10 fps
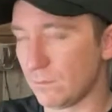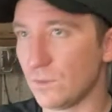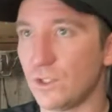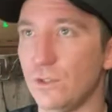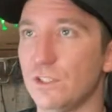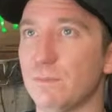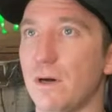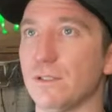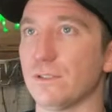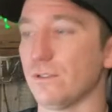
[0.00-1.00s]
two
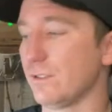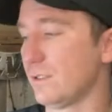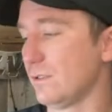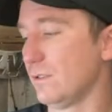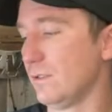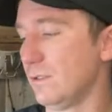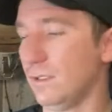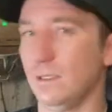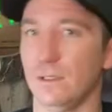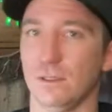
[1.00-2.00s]
sponsors
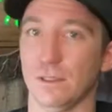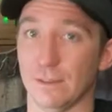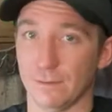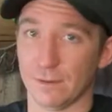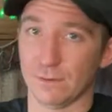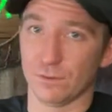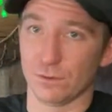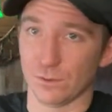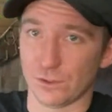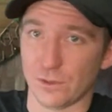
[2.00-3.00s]

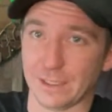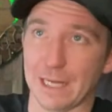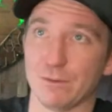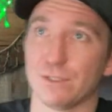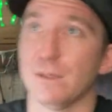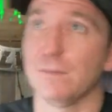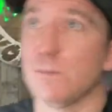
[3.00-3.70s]
we'll start with GamerSupps,